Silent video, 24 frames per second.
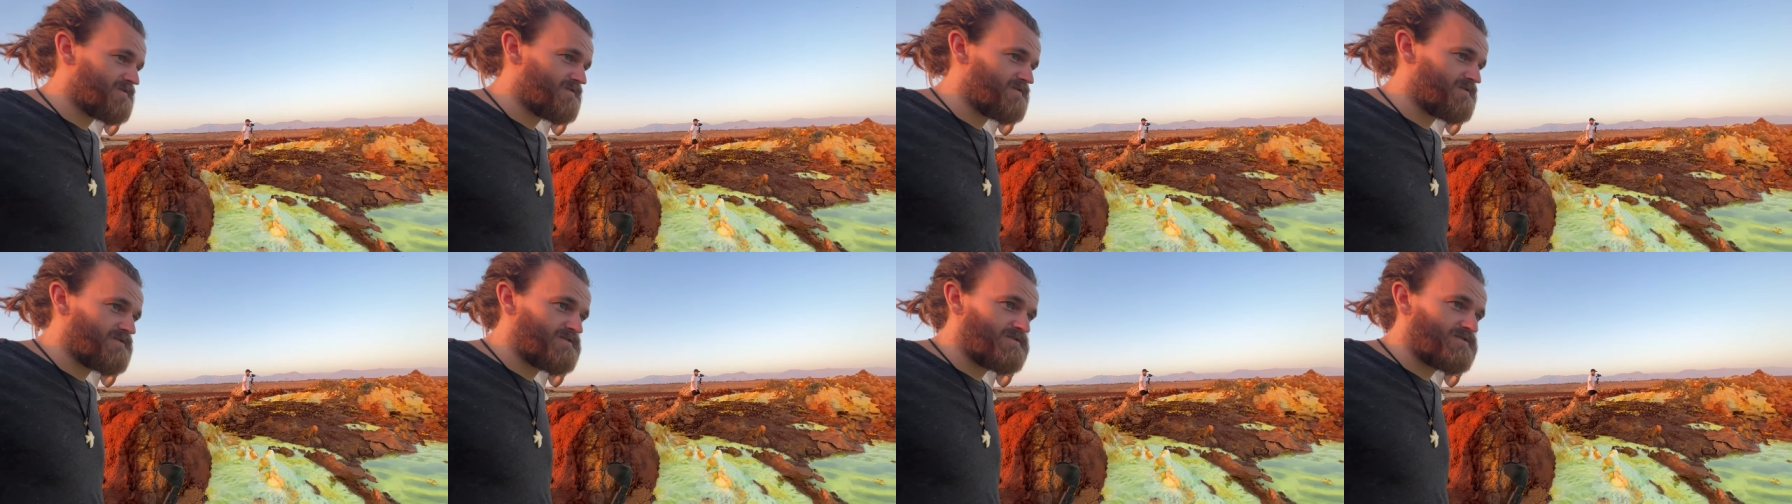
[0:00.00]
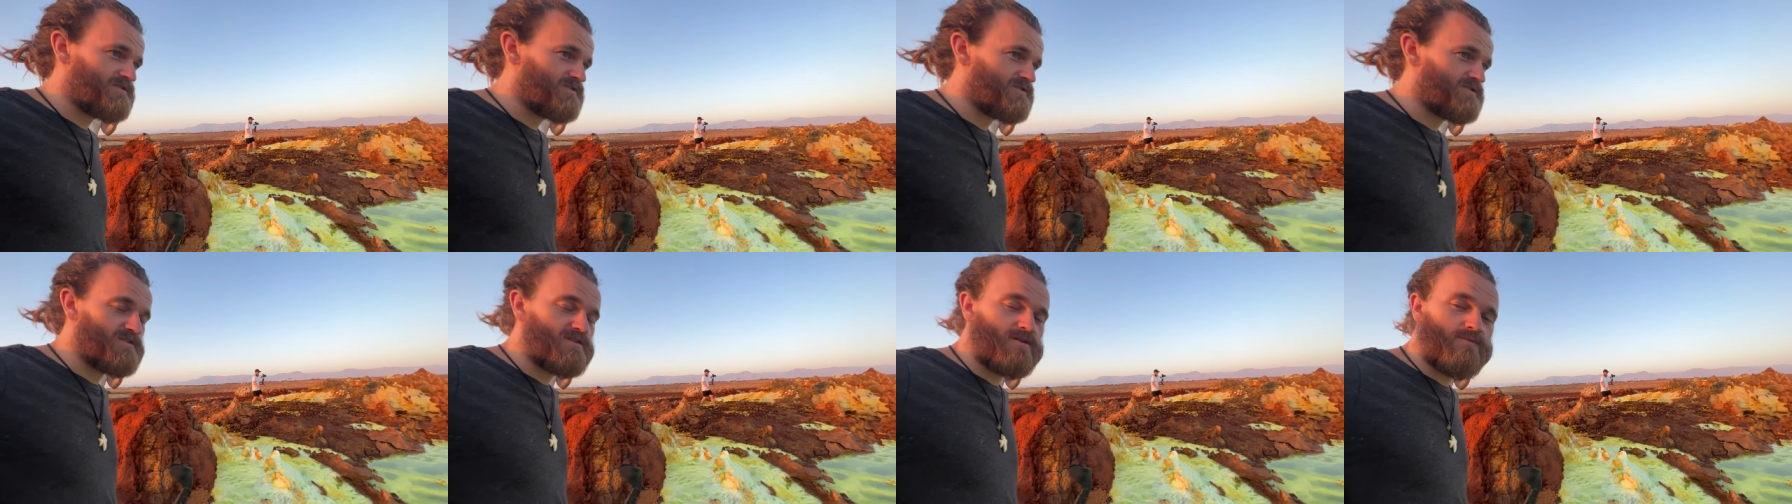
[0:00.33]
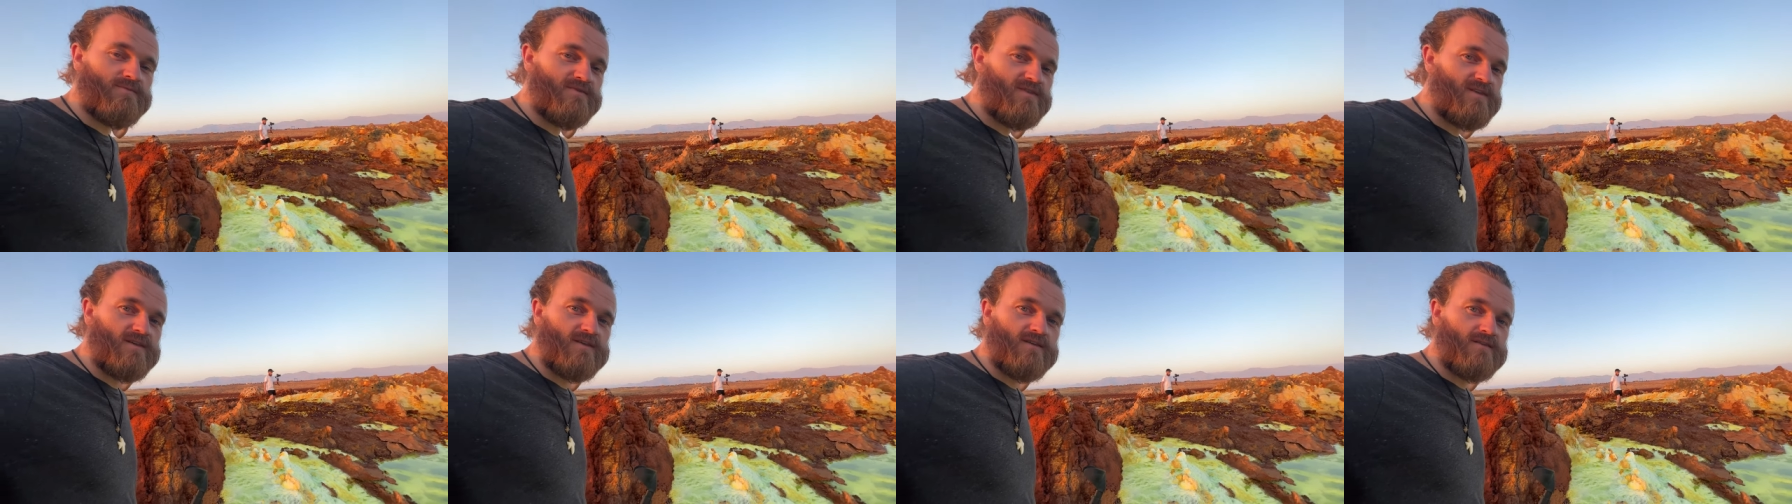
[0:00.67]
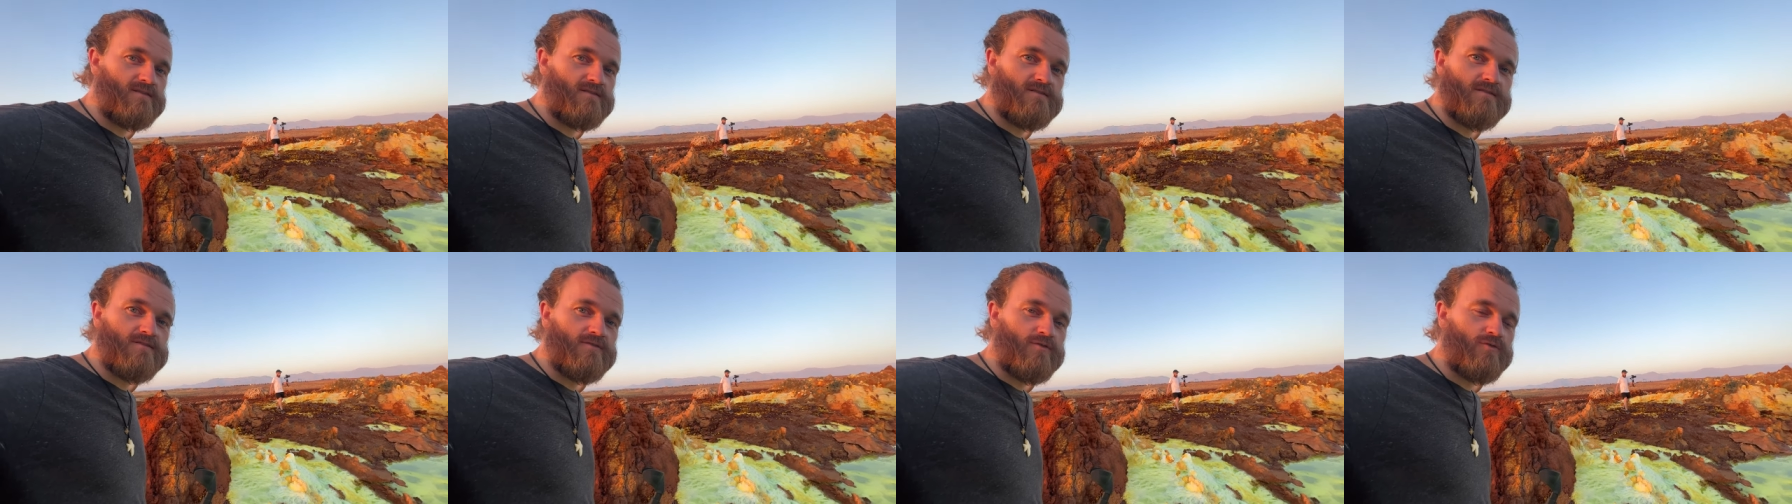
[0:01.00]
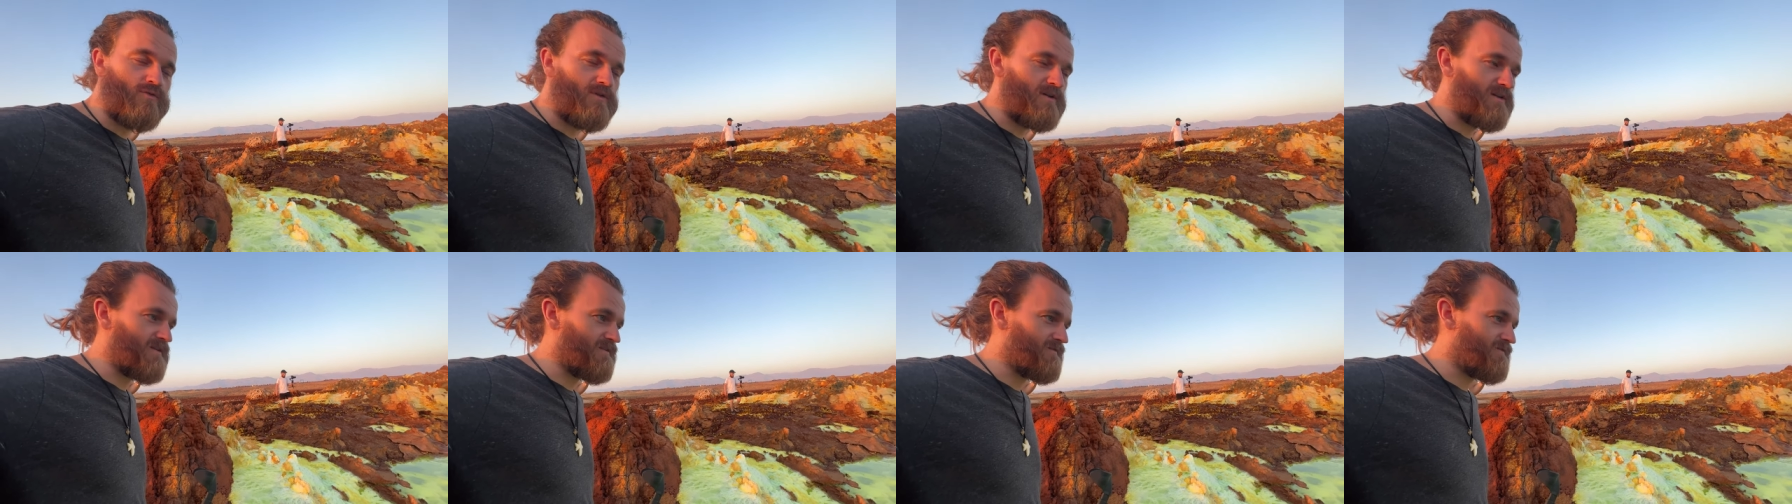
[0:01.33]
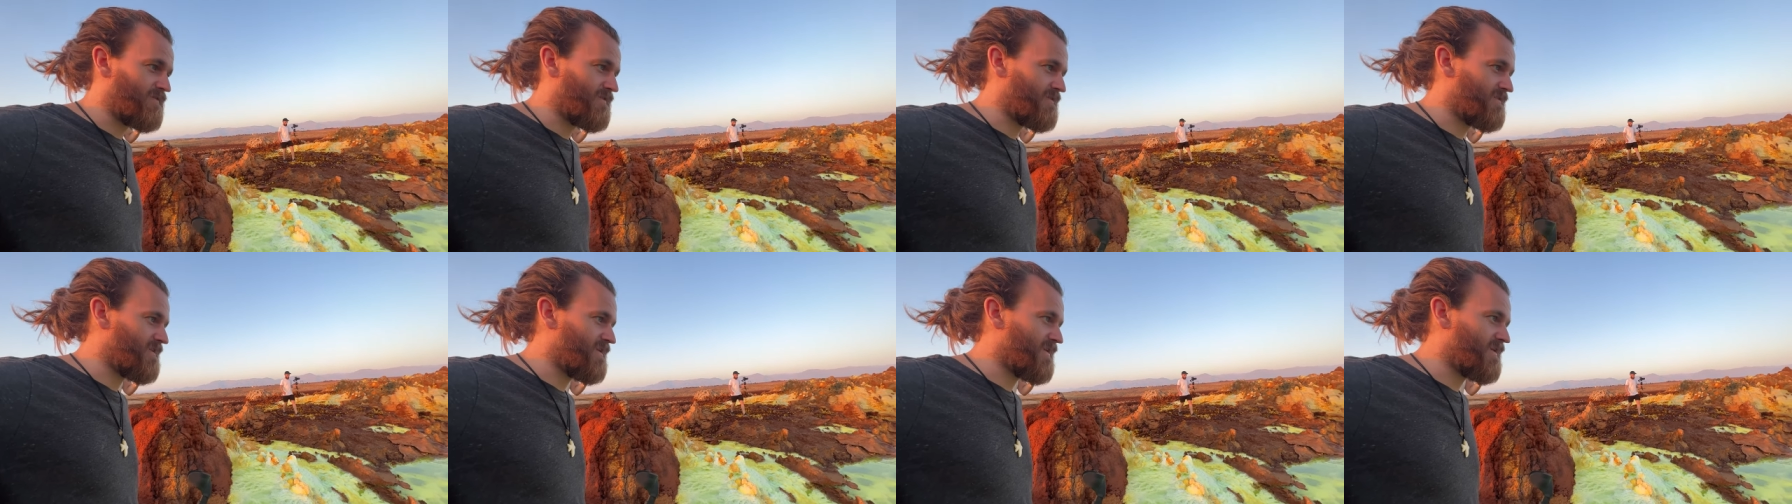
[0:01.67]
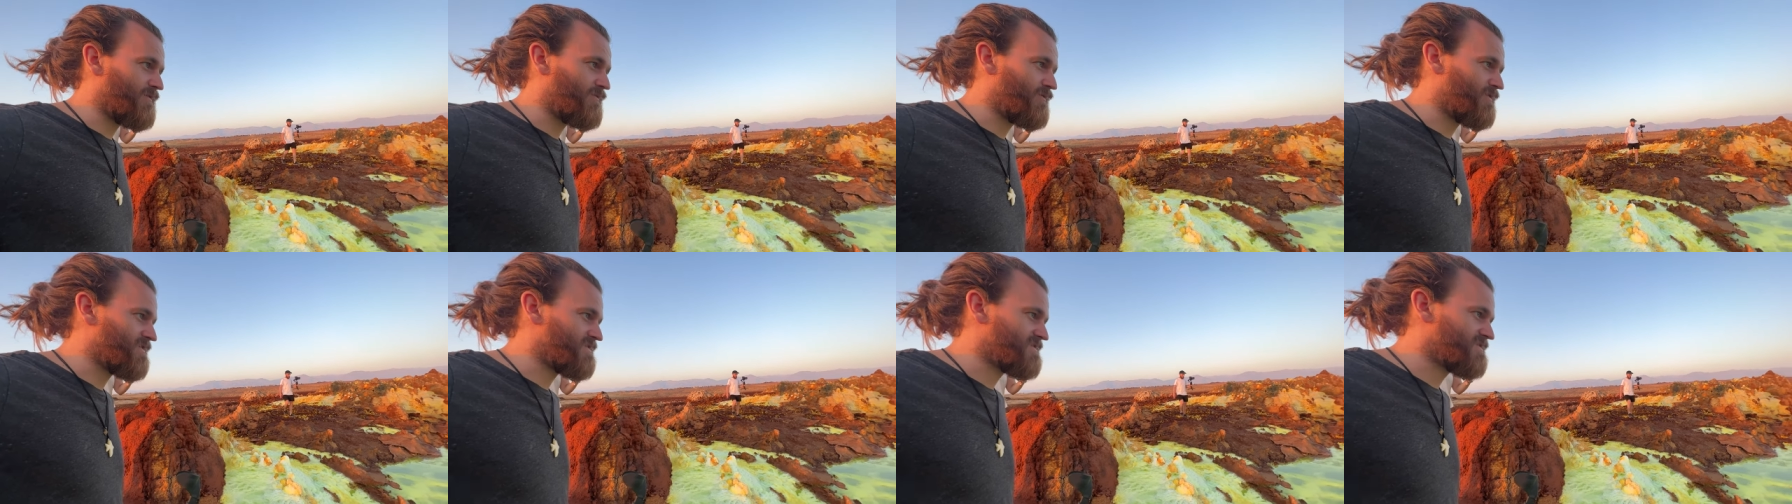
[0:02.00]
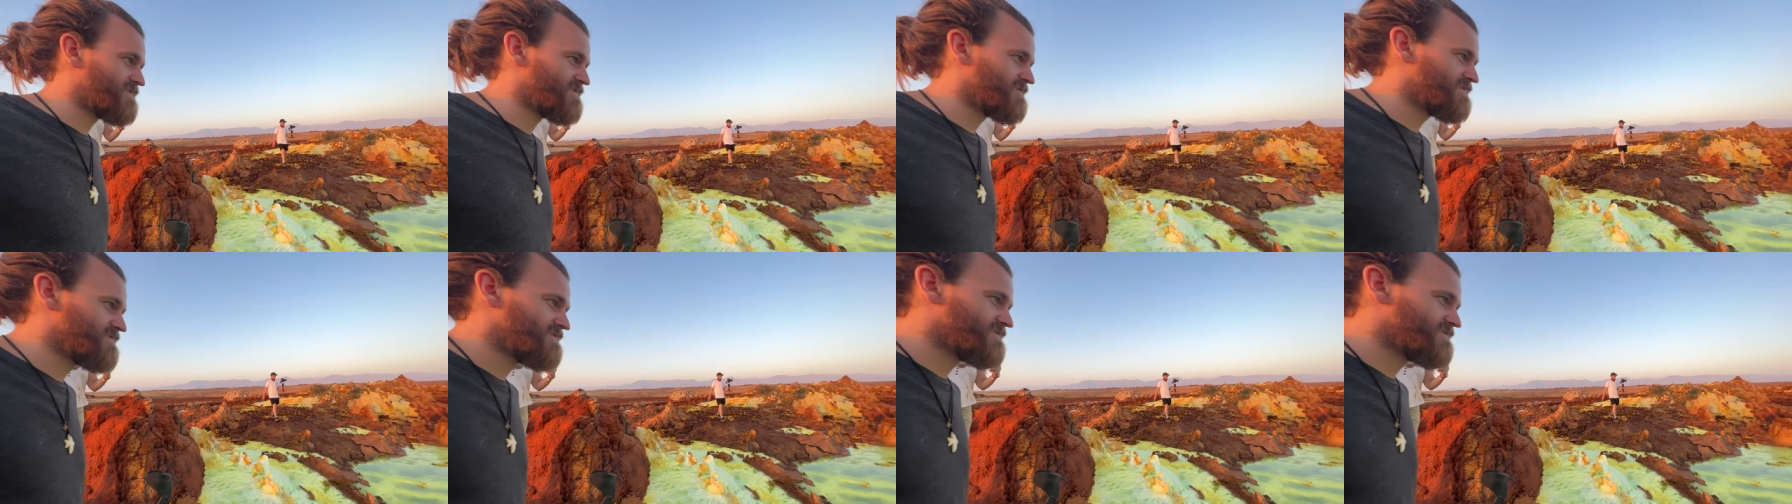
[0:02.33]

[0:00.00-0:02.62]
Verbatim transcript: It's just something totally different than anywhere else.